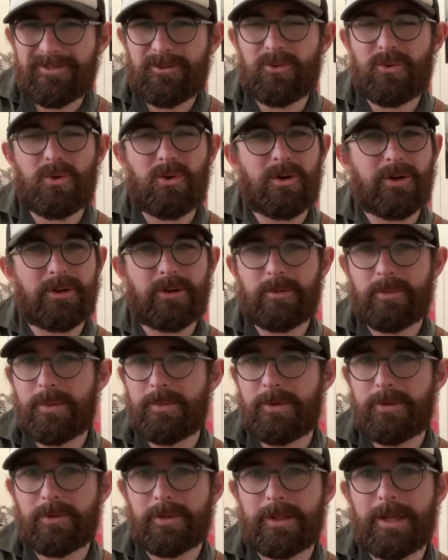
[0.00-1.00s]
Oh, I don't
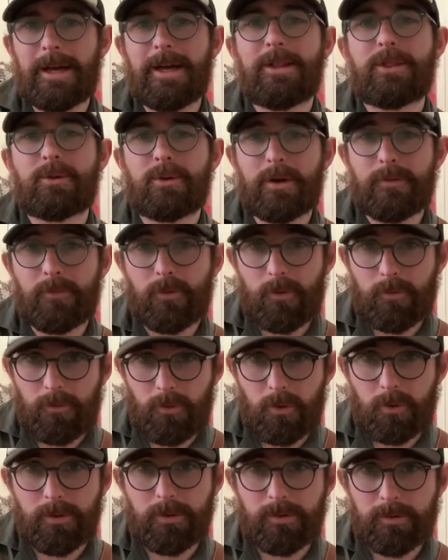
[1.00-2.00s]
remember doing that. 3, 4,
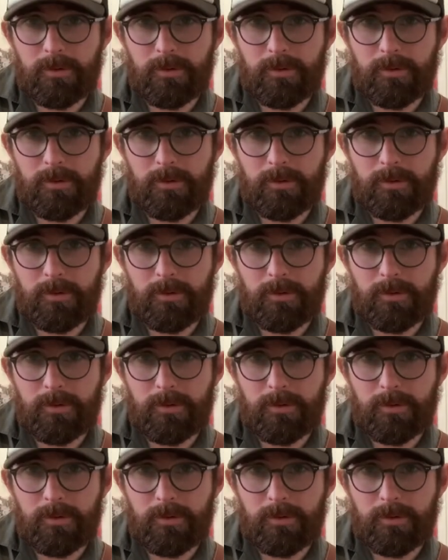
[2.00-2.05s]
forward.